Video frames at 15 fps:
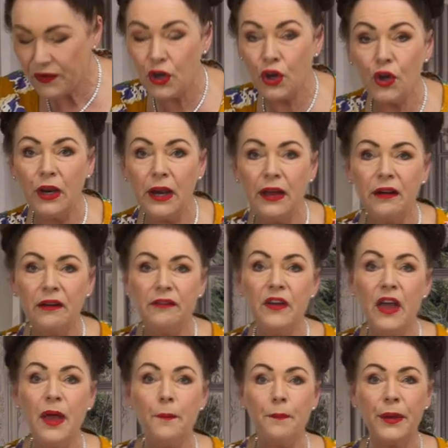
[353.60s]
you live,
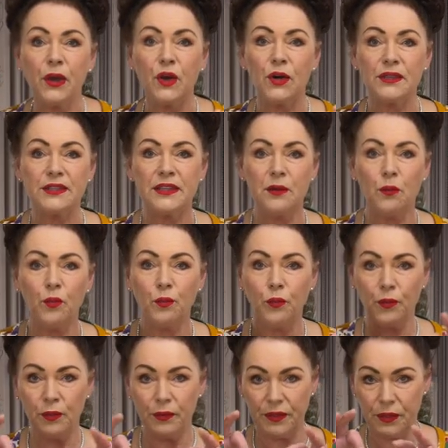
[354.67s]
because
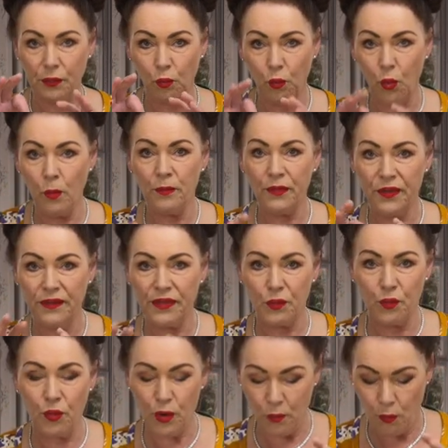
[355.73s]
the warmth of the
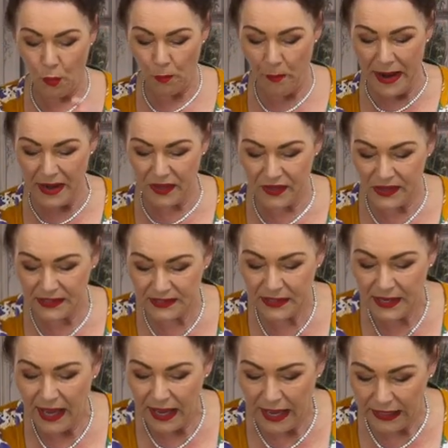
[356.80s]
room will make this
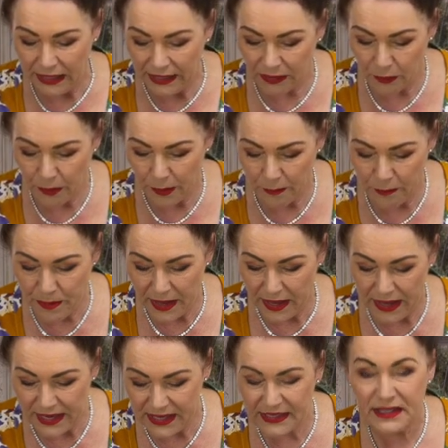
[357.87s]
a little bit
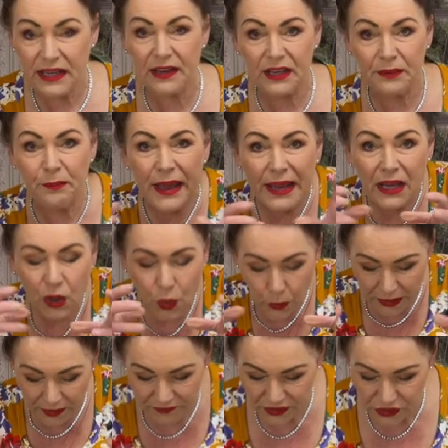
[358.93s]
easier, make it
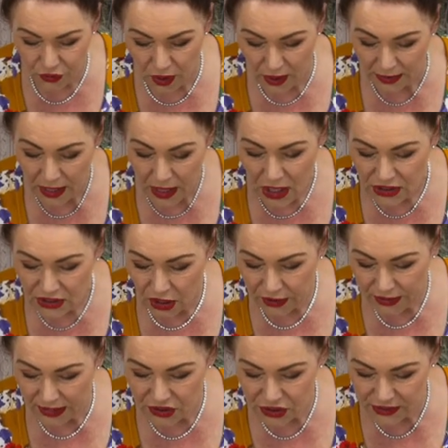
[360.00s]
quicker for drying. So,
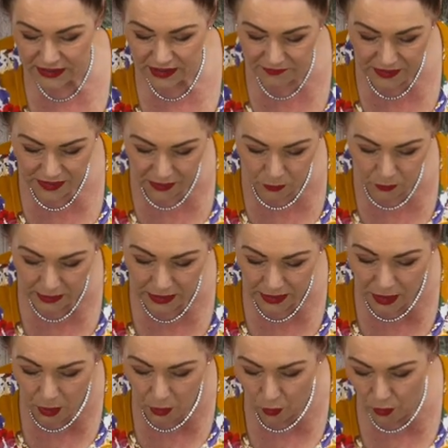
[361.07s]
okay, just give that a wee
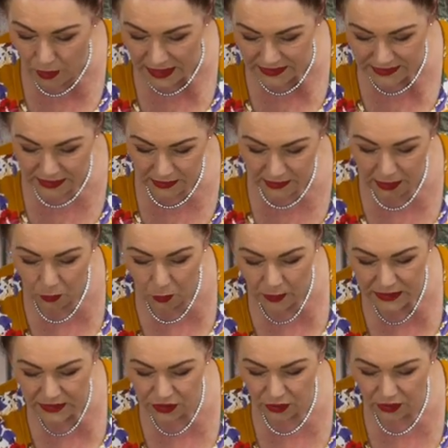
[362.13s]
rustle, a
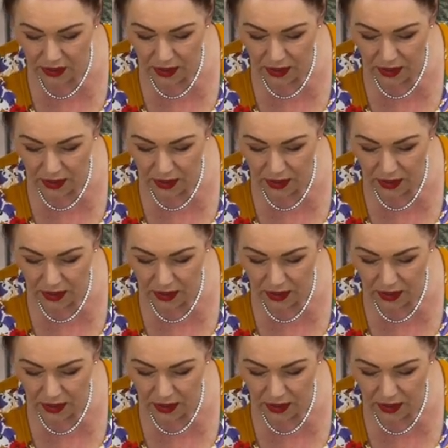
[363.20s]
wee sort of